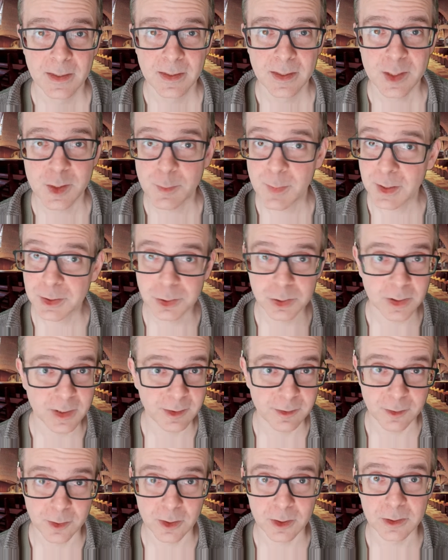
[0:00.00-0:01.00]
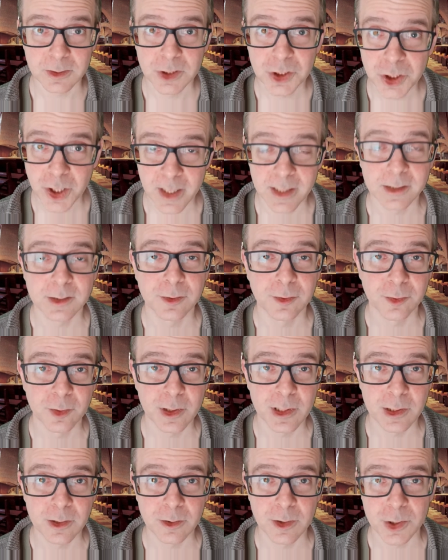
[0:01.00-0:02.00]
especially for child
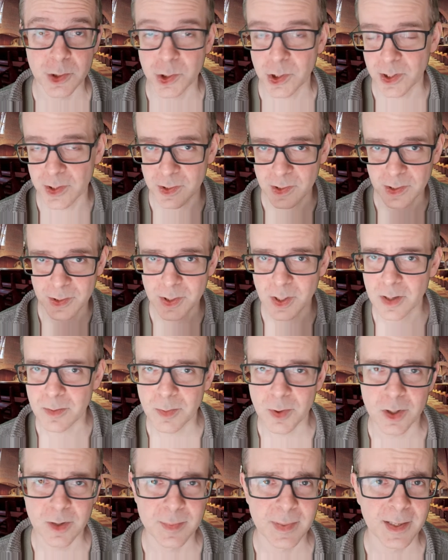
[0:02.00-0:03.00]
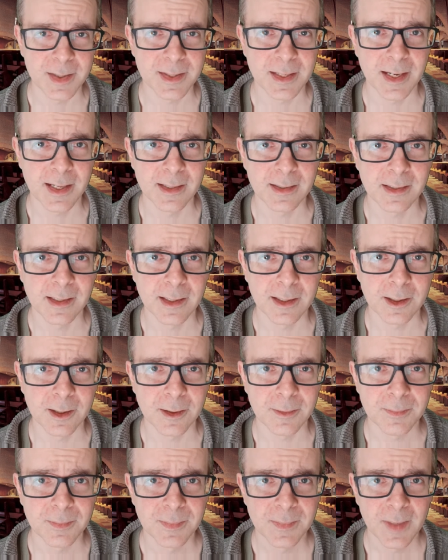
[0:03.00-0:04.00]
free Christians. I'll talk more about that
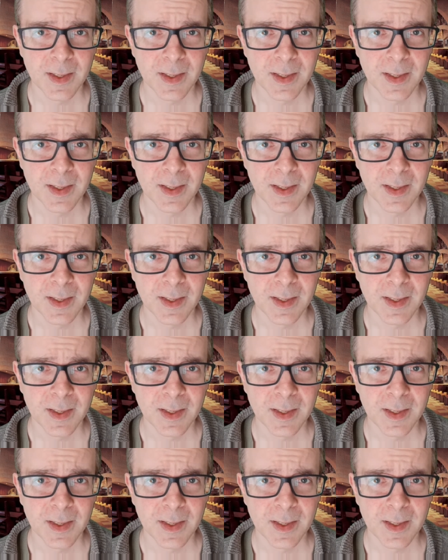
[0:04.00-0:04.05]
later.